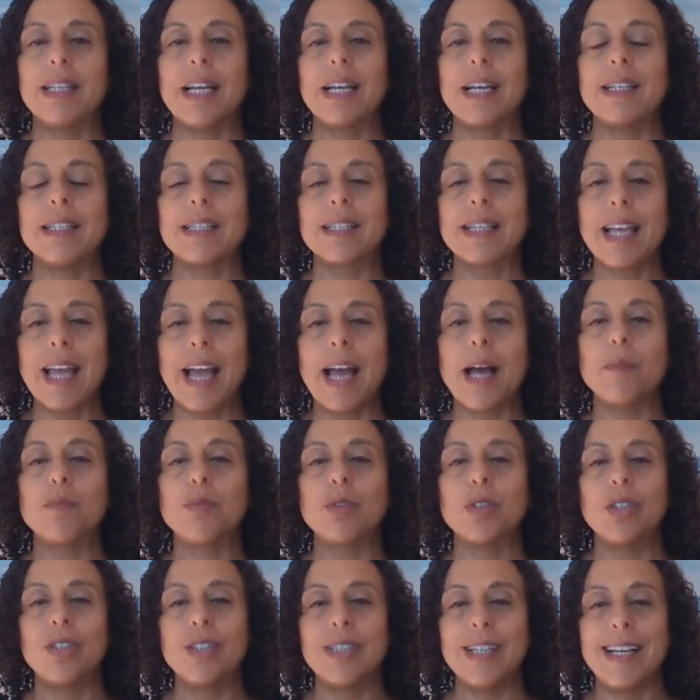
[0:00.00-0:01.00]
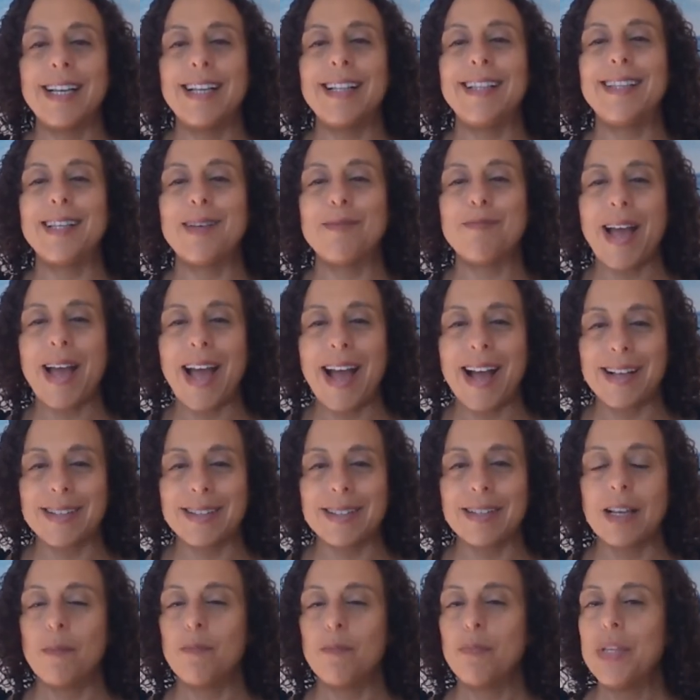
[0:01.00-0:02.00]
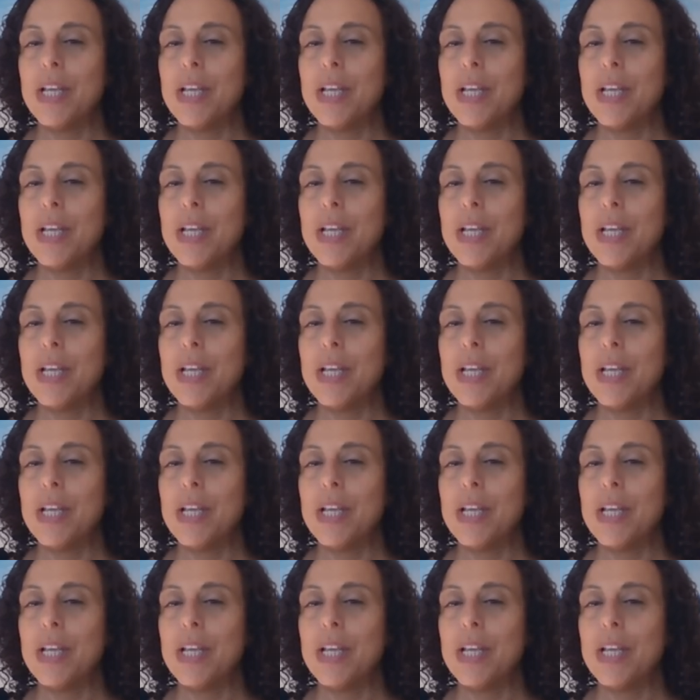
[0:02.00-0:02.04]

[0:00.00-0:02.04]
that is captured in the mask.